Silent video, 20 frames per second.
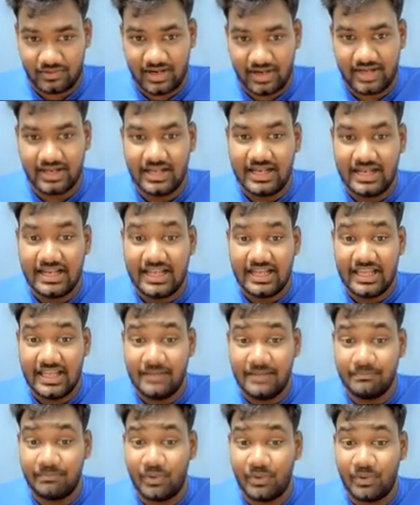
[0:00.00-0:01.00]
right?
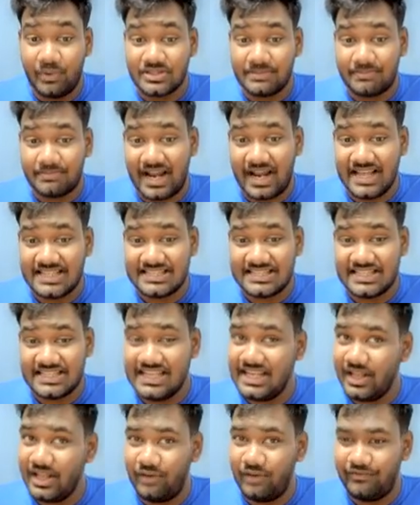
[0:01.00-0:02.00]
Impose a price
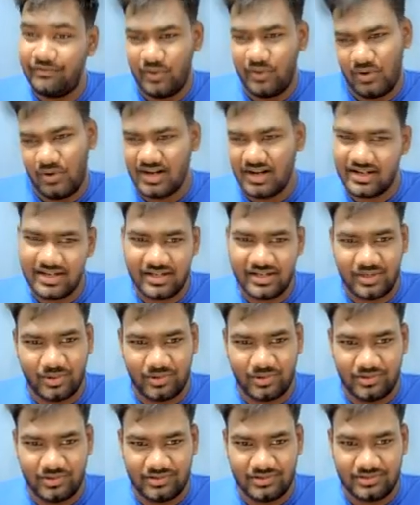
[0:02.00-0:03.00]
ceiling of 400.
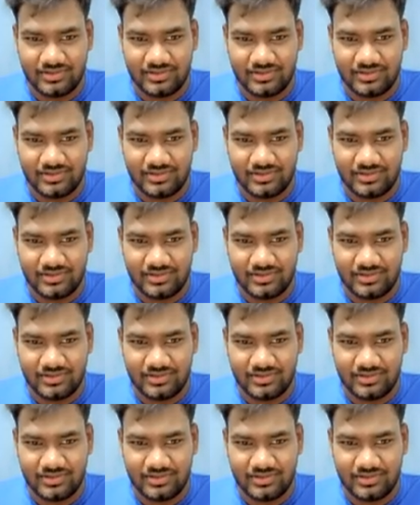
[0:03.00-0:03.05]
No.